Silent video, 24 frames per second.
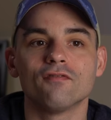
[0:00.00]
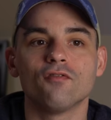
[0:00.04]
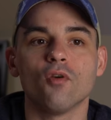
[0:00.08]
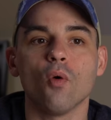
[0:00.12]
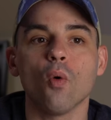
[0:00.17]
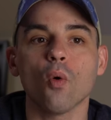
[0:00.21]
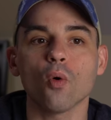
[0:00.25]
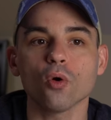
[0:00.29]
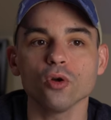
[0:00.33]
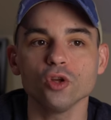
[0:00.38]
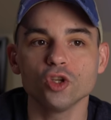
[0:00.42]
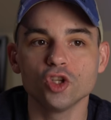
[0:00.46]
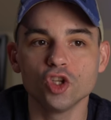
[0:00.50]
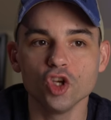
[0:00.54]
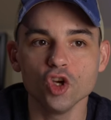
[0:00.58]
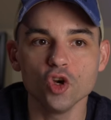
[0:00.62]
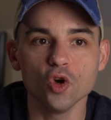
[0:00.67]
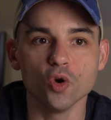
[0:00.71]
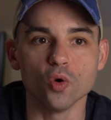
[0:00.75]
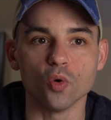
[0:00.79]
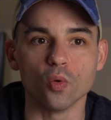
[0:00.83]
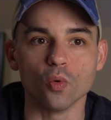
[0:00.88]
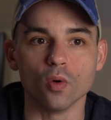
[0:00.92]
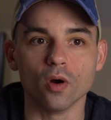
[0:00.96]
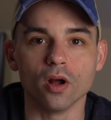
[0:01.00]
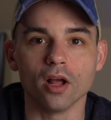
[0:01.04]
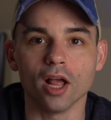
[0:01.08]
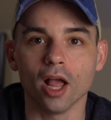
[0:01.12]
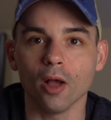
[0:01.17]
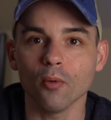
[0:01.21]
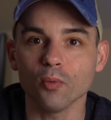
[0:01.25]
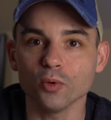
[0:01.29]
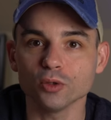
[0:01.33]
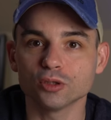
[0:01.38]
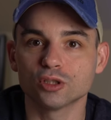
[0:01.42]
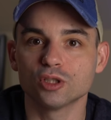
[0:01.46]
for you.
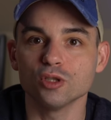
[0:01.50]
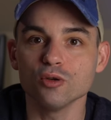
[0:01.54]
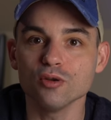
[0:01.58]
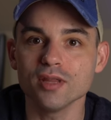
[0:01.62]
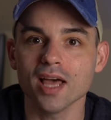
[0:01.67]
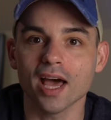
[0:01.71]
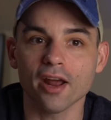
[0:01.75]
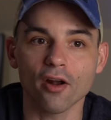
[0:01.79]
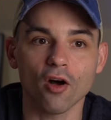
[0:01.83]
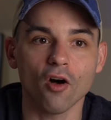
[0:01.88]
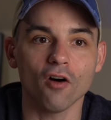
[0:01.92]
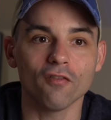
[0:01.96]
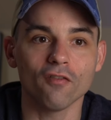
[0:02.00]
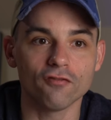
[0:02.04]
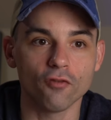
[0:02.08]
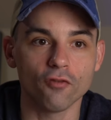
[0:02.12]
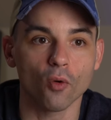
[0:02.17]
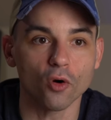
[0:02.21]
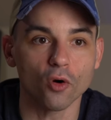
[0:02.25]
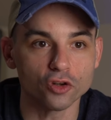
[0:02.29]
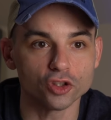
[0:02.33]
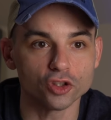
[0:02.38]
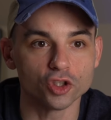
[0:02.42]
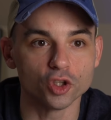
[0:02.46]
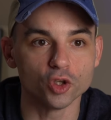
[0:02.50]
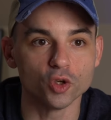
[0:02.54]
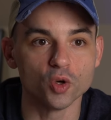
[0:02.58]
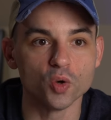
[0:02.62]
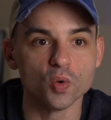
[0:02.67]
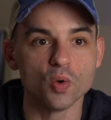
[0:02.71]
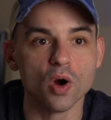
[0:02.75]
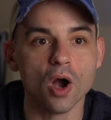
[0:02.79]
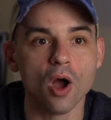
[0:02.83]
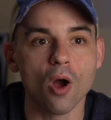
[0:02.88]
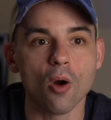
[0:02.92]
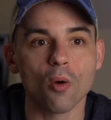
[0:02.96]
It will do that all for
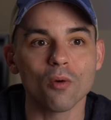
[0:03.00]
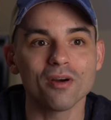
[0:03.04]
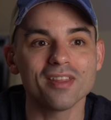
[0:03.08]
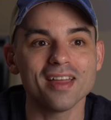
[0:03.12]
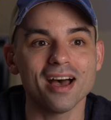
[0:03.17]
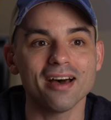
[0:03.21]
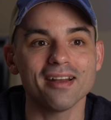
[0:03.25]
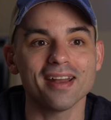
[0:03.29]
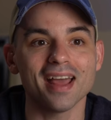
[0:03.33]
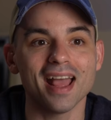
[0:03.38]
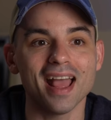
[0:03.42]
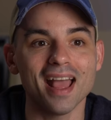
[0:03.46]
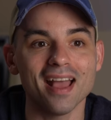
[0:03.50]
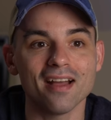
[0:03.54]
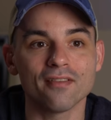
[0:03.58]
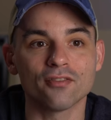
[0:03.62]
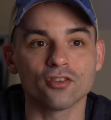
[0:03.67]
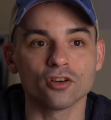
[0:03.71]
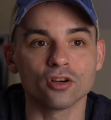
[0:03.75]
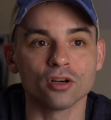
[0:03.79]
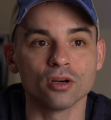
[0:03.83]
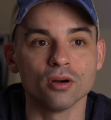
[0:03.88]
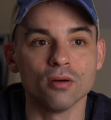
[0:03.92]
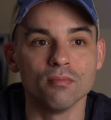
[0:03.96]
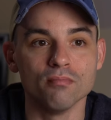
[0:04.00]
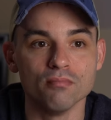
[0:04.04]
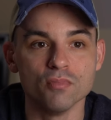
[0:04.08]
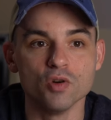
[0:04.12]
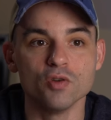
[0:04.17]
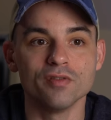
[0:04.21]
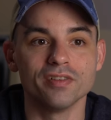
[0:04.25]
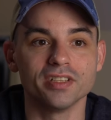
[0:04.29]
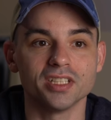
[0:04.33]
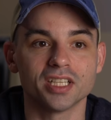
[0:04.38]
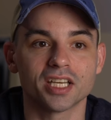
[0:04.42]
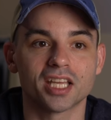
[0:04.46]
you without ever
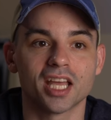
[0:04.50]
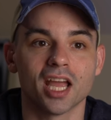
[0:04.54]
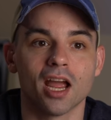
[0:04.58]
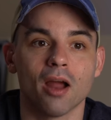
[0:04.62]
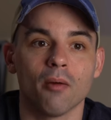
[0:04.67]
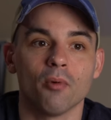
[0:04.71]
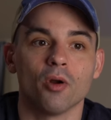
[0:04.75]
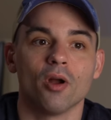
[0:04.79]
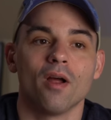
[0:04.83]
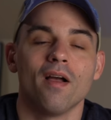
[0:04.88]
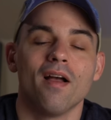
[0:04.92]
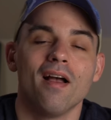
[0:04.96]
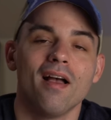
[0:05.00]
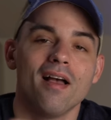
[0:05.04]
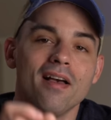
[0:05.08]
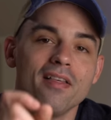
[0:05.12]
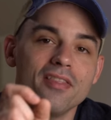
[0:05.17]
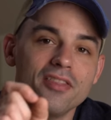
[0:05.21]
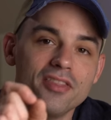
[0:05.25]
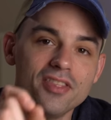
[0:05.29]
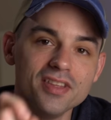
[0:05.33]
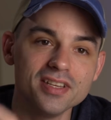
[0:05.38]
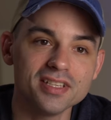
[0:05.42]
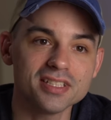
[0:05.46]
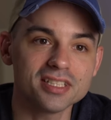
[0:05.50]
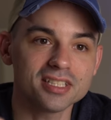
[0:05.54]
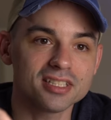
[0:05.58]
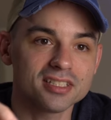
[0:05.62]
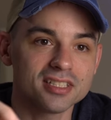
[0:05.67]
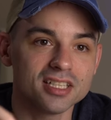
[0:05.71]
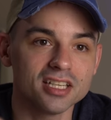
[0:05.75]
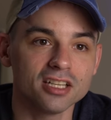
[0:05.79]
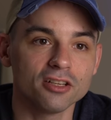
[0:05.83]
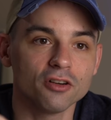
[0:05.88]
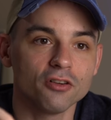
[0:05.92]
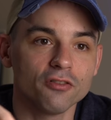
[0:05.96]
moving the camera. This
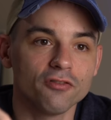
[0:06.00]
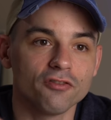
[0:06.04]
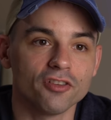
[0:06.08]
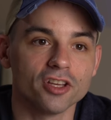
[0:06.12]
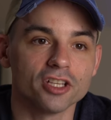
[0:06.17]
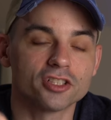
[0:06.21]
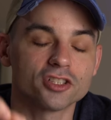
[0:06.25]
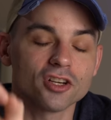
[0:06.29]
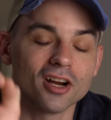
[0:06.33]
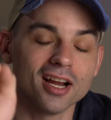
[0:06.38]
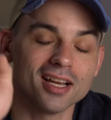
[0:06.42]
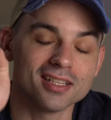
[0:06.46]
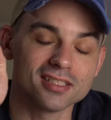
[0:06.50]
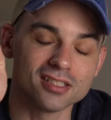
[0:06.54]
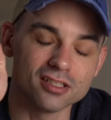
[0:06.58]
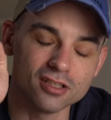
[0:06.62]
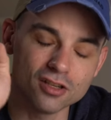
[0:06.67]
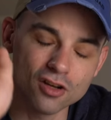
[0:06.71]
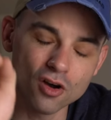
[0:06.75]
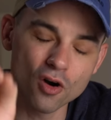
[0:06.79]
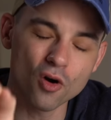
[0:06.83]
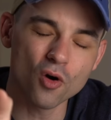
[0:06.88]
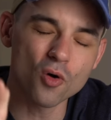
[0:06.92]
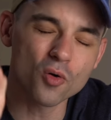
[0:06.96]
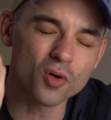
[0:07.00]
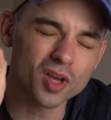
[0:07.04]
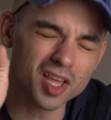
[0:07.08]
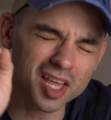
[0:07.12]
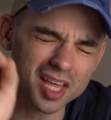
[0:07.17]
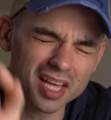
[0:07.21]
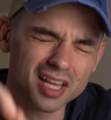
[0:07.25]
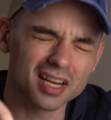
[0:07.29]
single feature has no